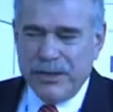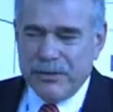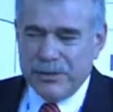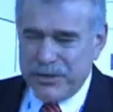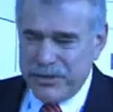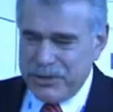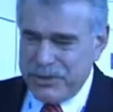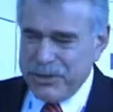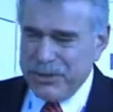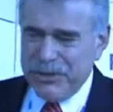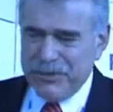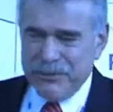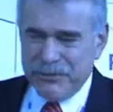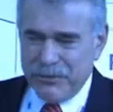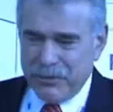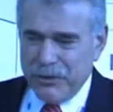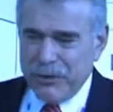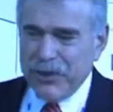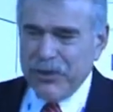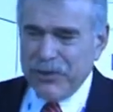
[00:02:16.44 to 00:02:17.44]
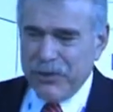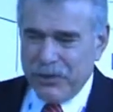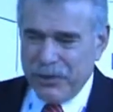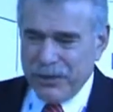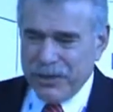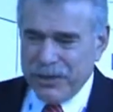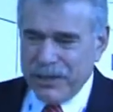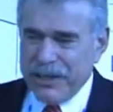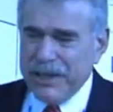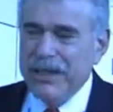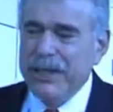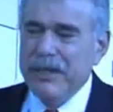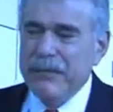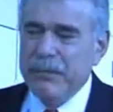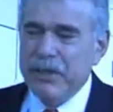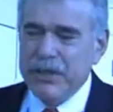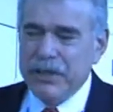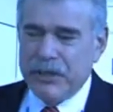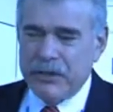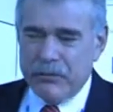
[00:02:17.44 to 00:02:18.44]
it's still very early,
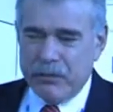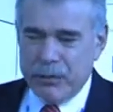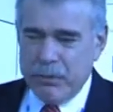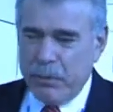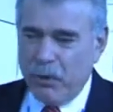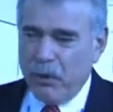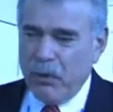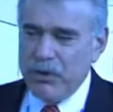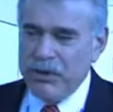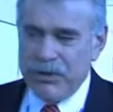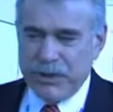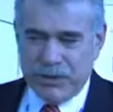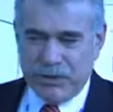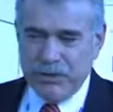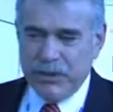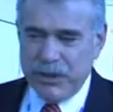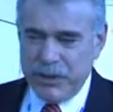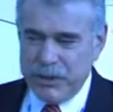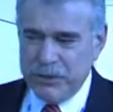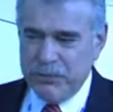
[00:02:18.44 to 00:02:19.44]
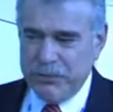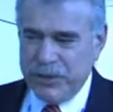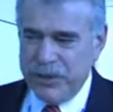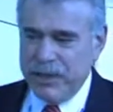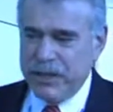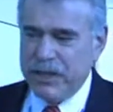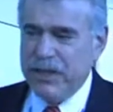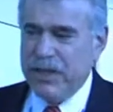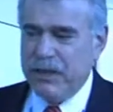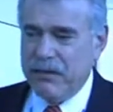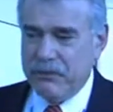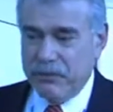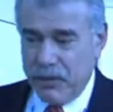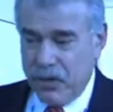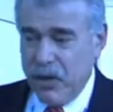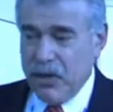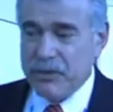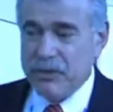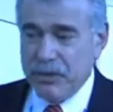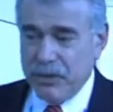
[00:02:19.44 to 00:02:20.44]
but there are reports here at this meeting of
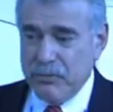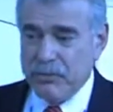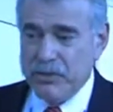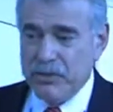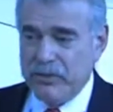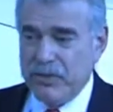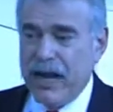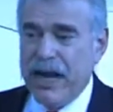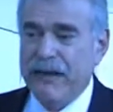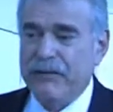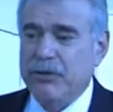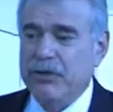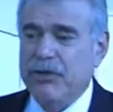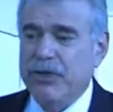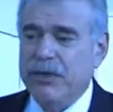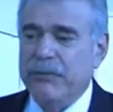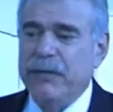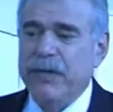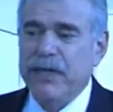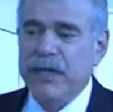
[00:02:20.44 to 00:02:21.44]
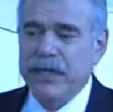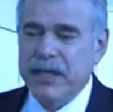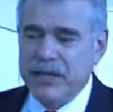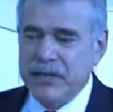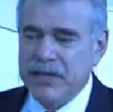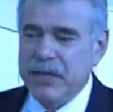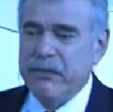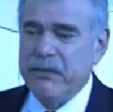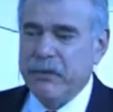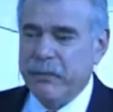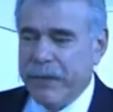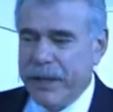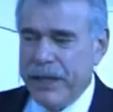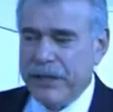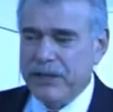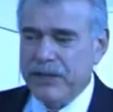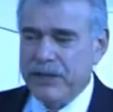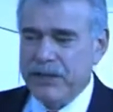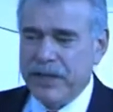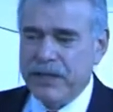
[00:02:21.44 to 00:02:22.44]
long-term survivorship in some of the
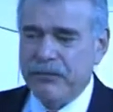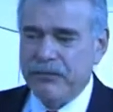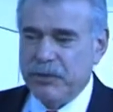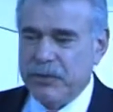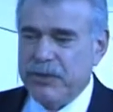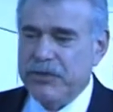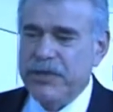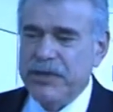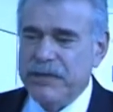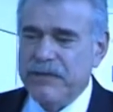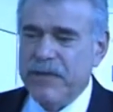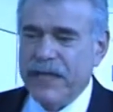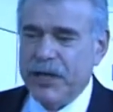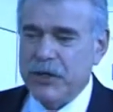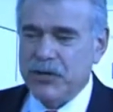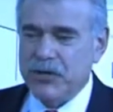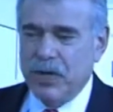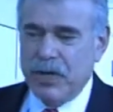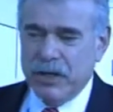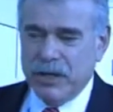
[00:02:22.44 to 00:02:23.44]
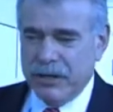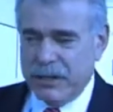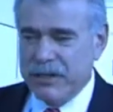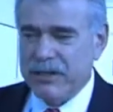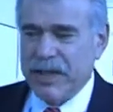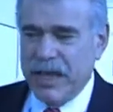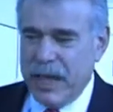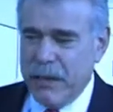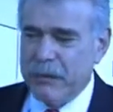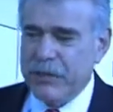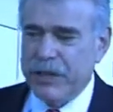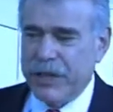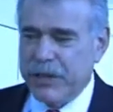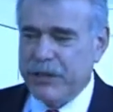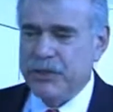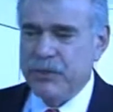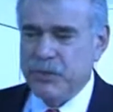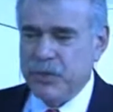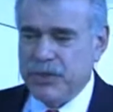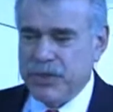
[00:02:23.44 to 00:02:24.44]
patients that have received that drug in
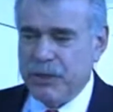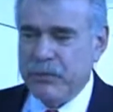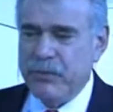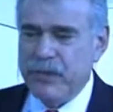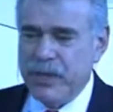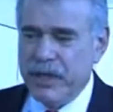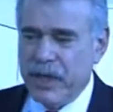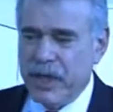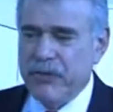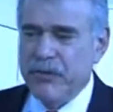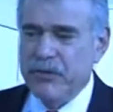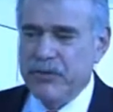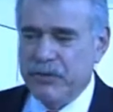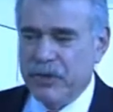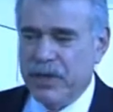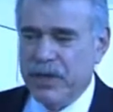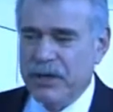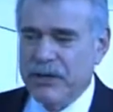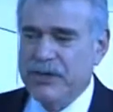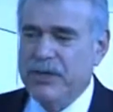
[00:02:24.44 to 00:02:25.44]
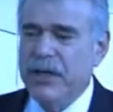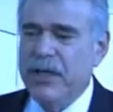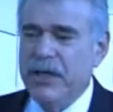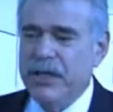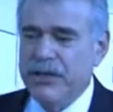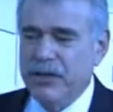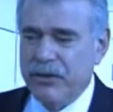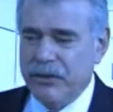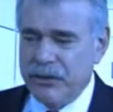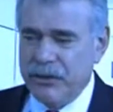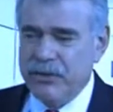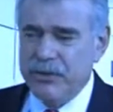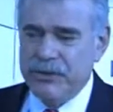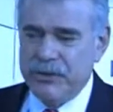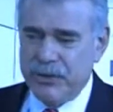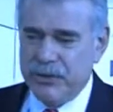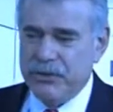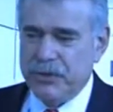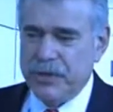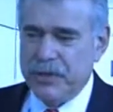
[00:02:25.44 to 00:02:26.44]
combination with some of the other drugs that are
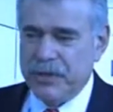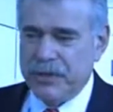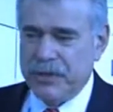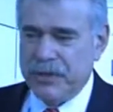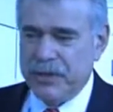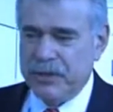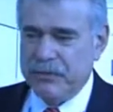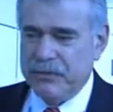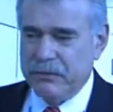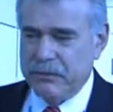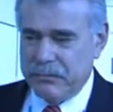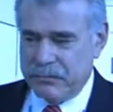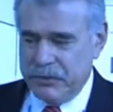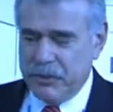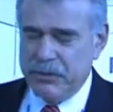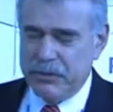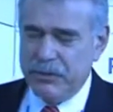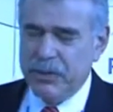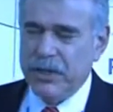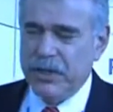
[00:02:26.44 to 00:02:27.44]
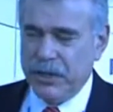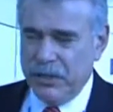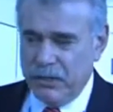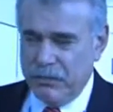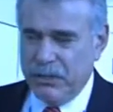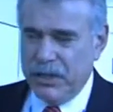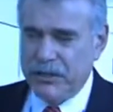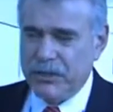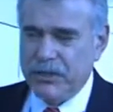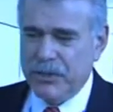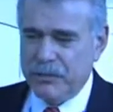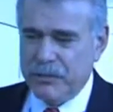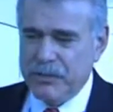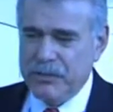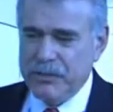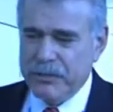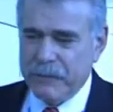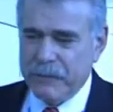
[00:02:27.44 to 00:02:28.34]
used to treat glioblastomas.